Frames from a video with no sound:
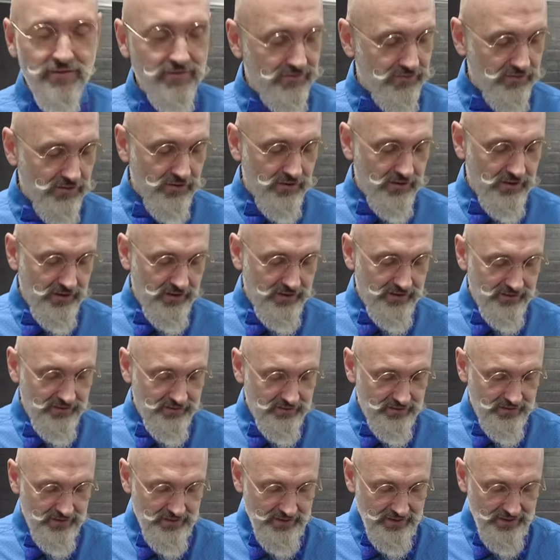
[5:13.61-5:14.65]
for,
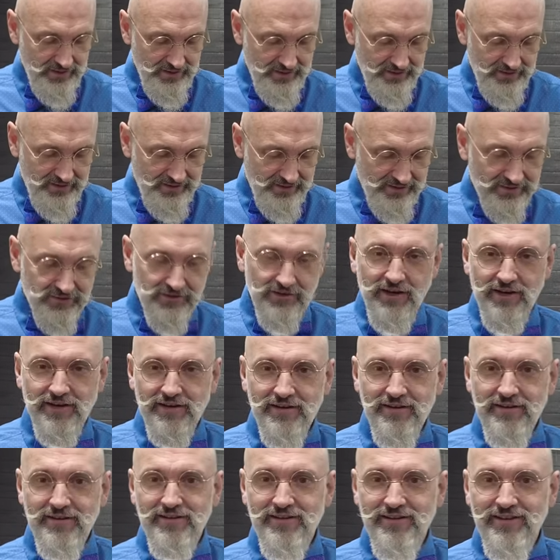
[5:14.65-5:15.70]
it's not
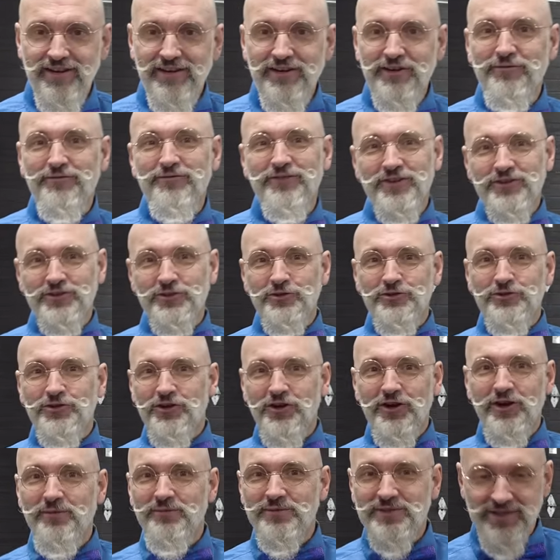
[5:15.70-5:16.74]
an official
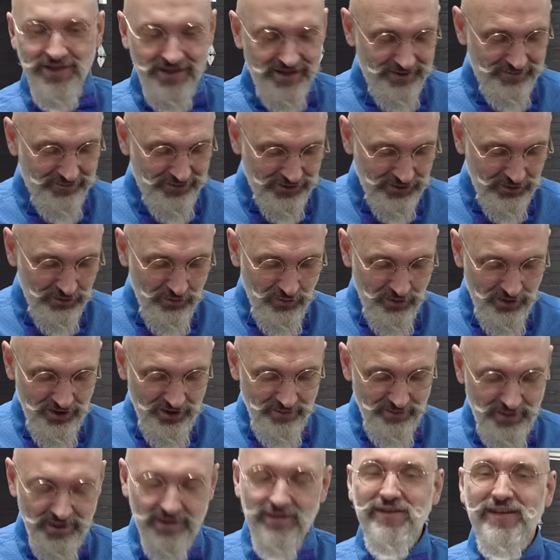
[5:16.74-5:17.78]
term, it's not an official
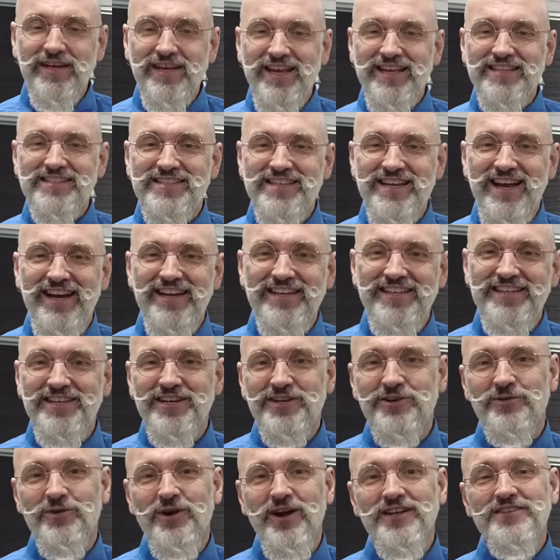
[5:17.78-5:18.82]
word, but it gets the idea
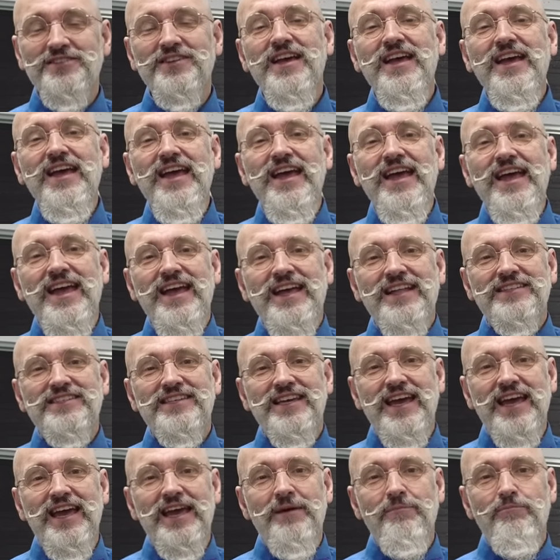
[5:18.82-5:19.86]
across. It's
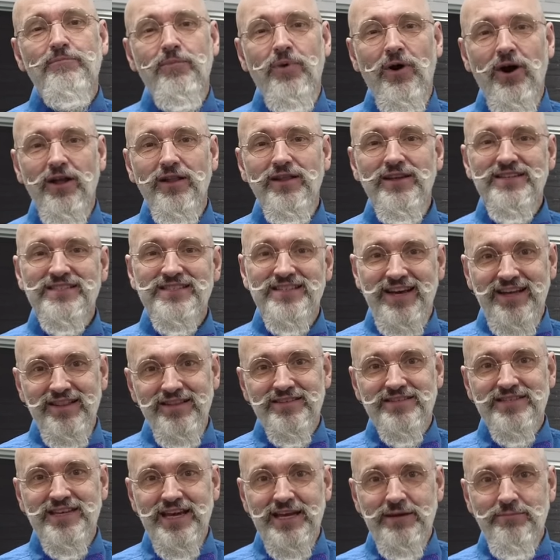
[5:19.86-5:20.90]
a
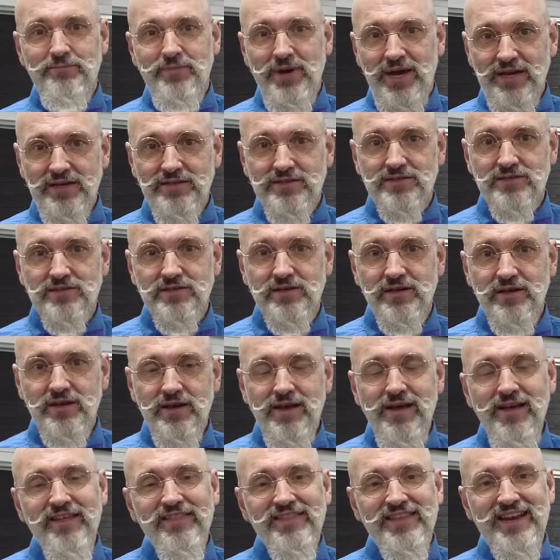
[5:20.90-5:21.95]
polysiloxane base
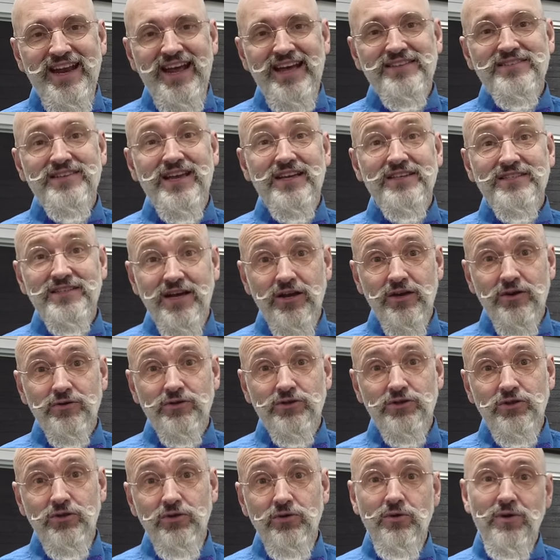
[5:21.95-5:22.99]
that has
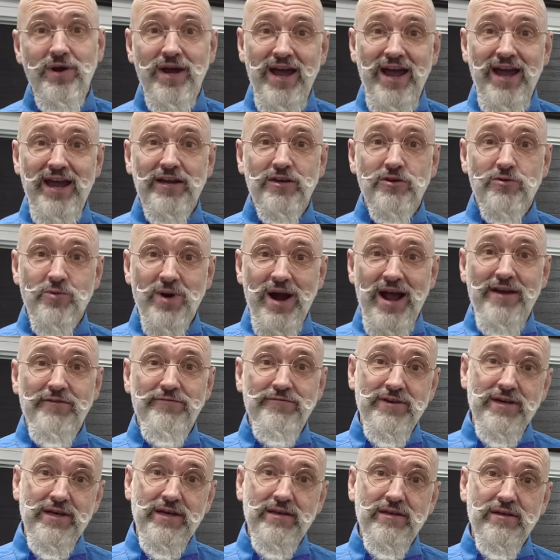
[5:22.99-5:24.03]
SiO2 and
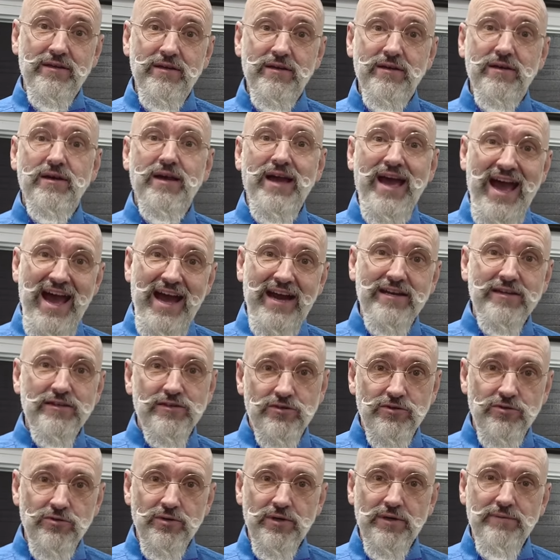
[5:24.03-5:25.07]
graphene
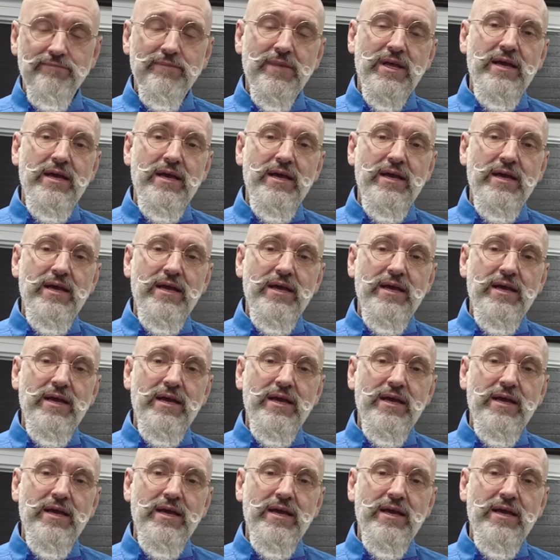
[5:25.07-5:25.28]
added to it.